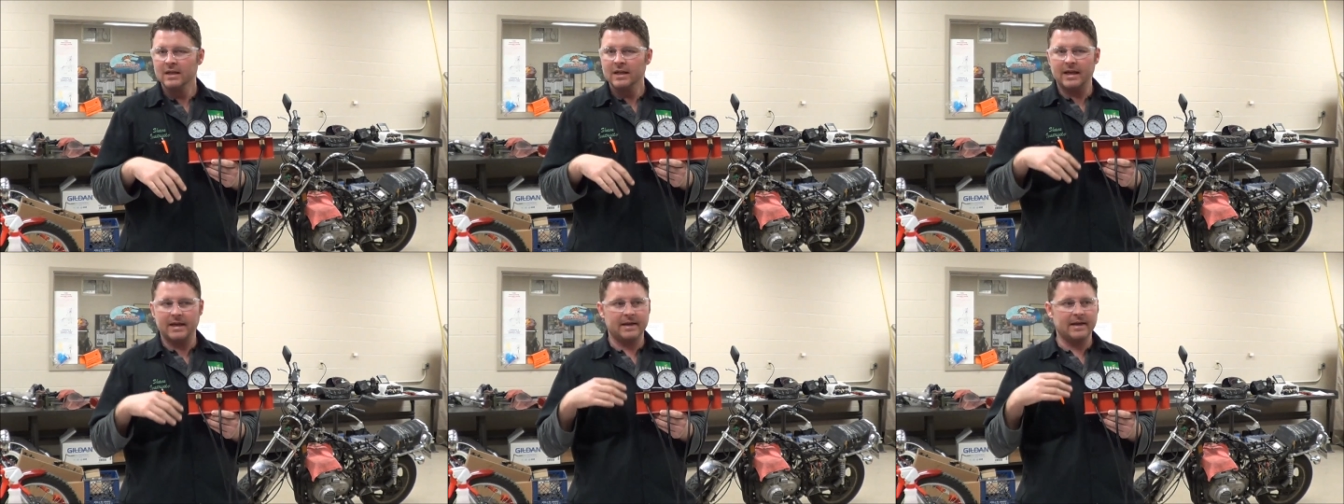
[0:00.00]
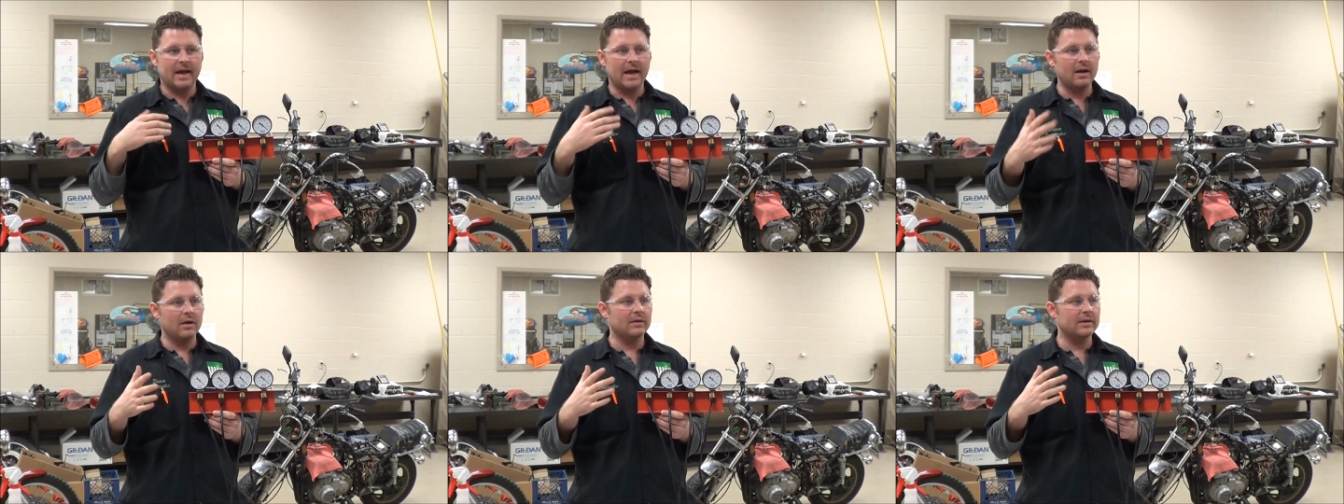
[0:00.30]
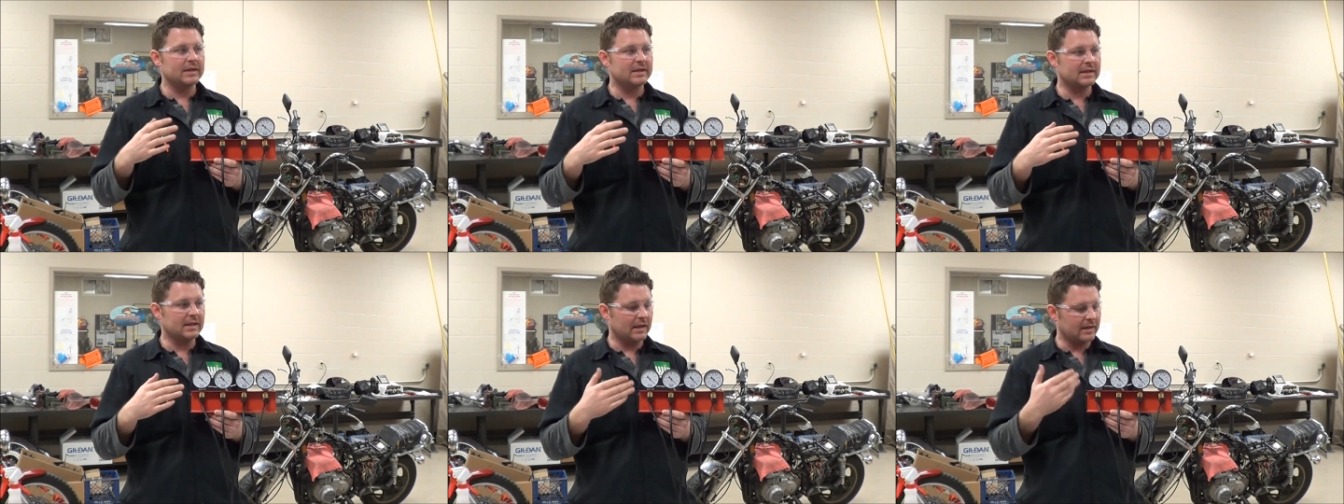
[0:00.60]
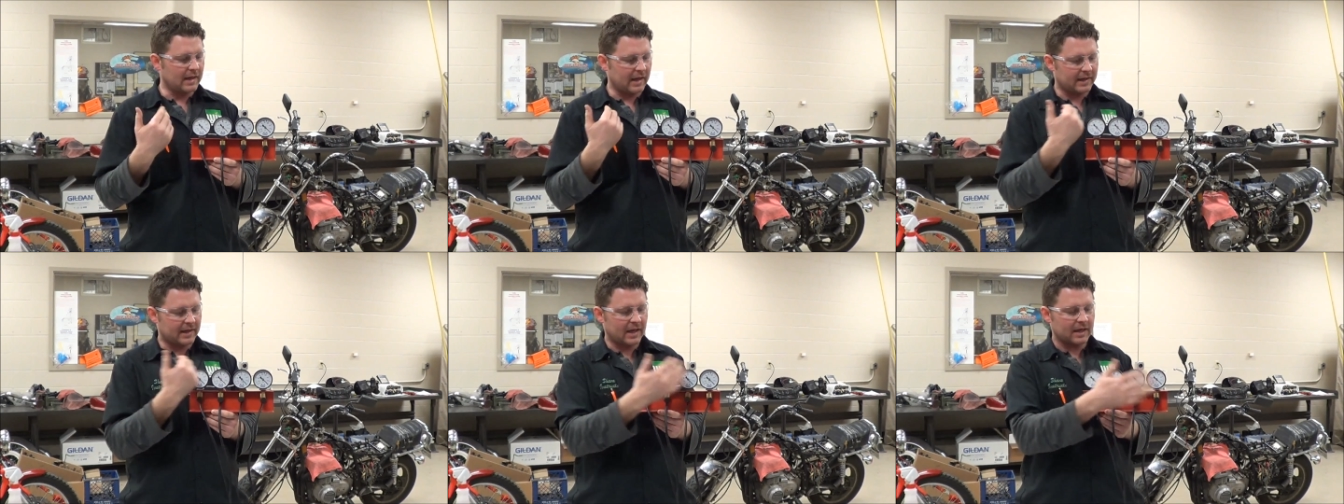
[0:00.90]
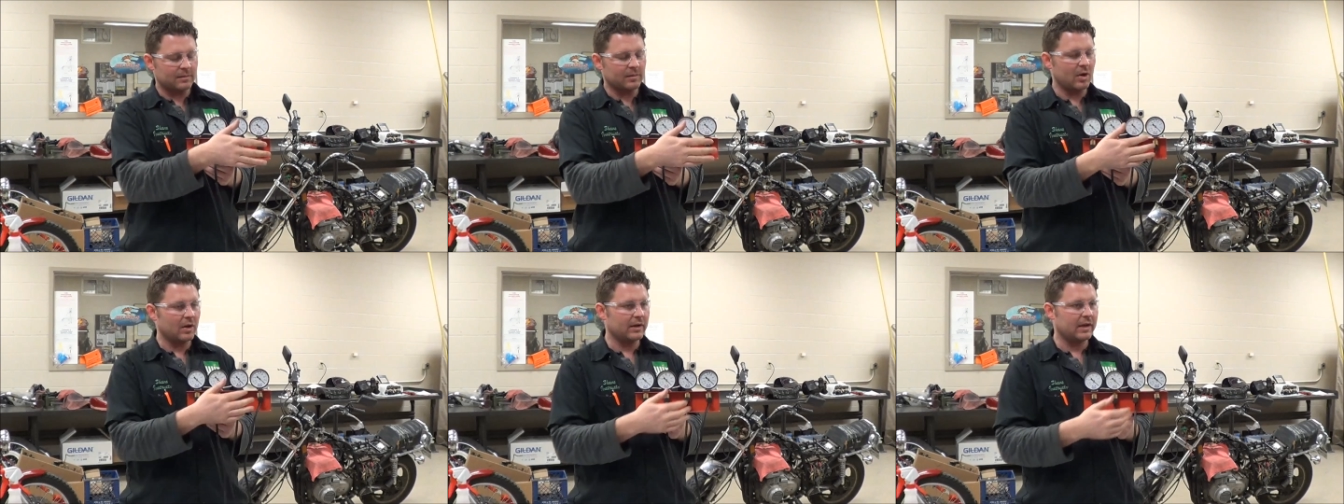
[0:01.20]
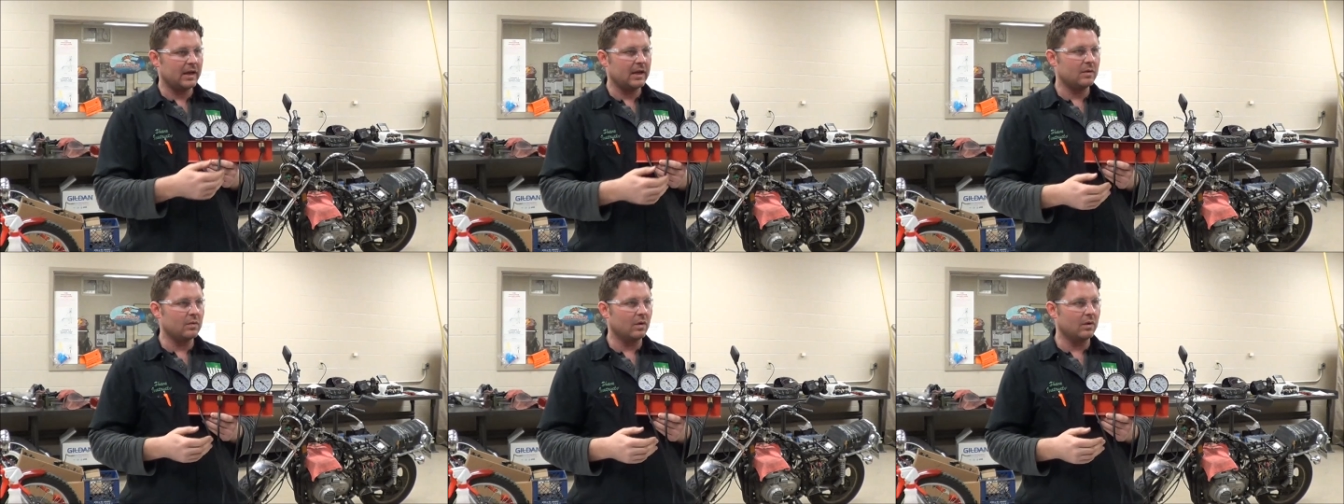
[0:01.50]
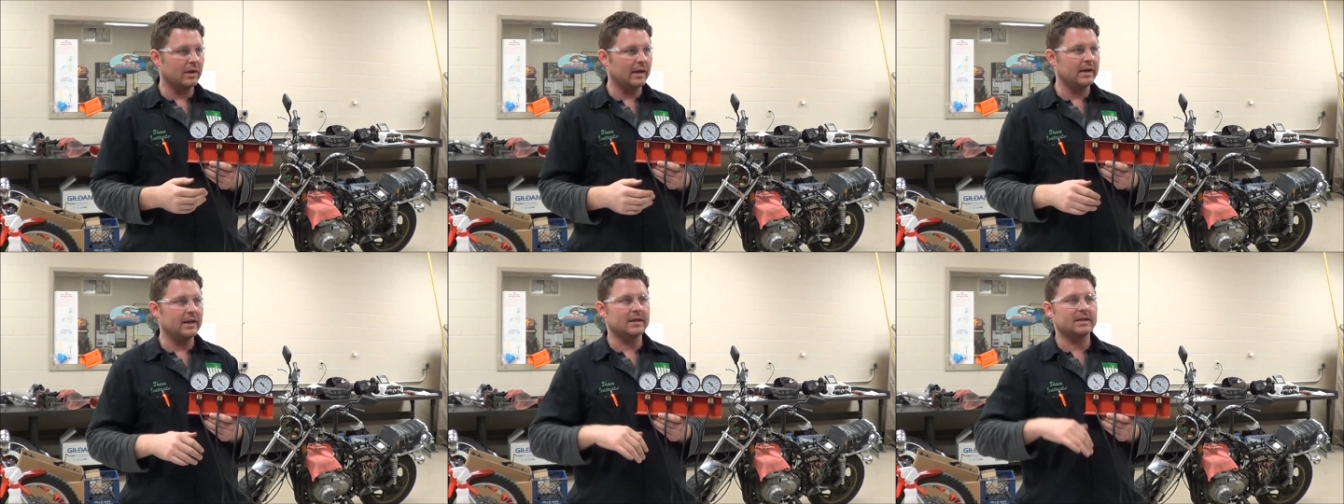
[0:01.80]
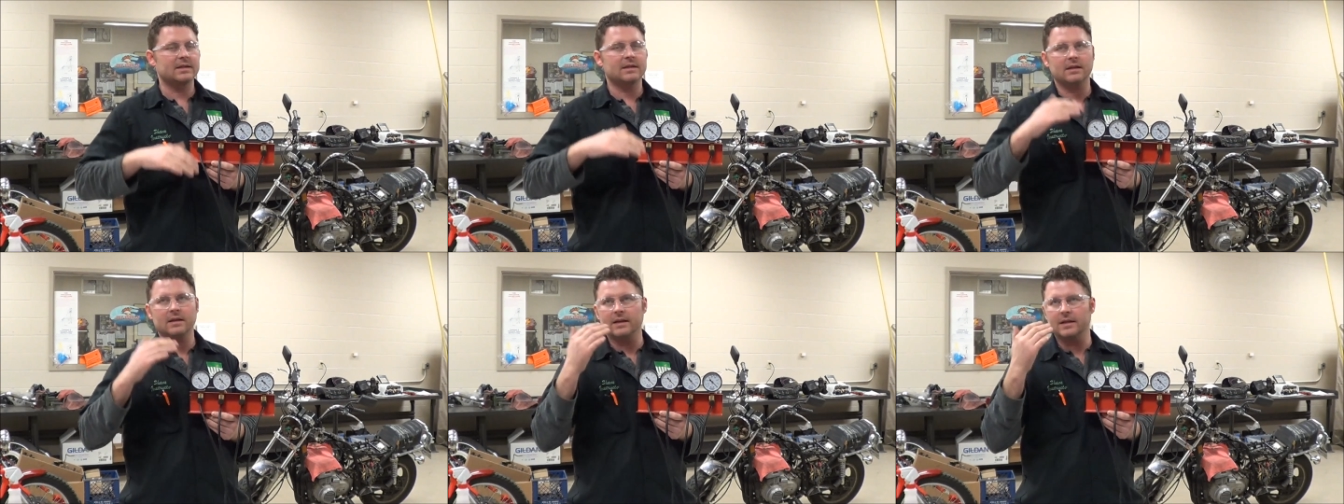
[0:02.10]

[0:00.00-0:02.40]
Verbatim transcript: and now all of a sudden I got them all equal and it's